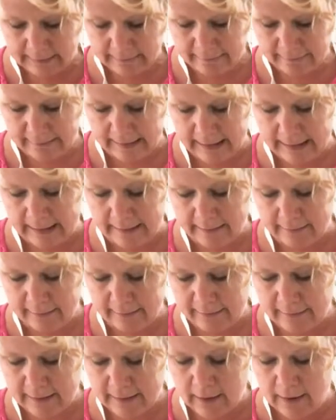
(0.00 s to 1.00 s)

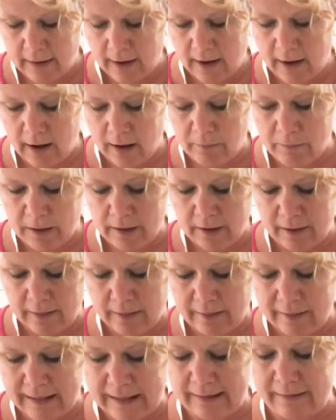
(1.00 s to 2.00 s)
seeds.
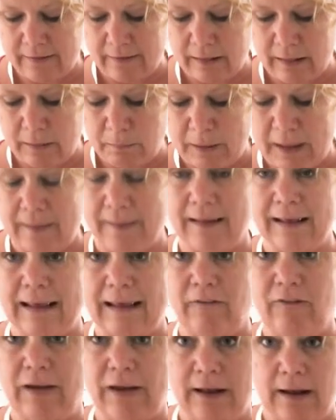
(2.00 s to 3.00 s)
These are the bit that
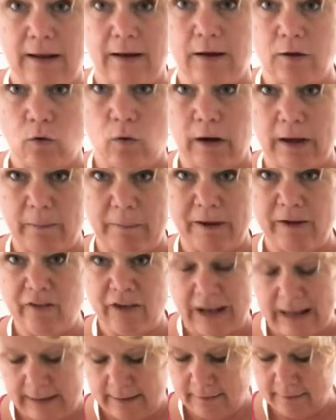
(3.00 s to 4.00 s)
give it quite a bit of
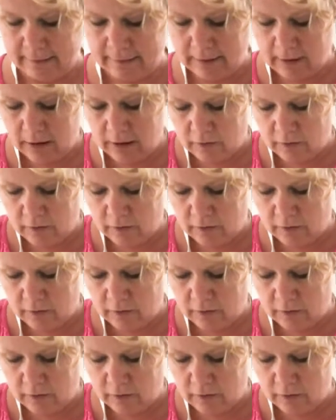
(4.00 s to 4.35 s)
heat.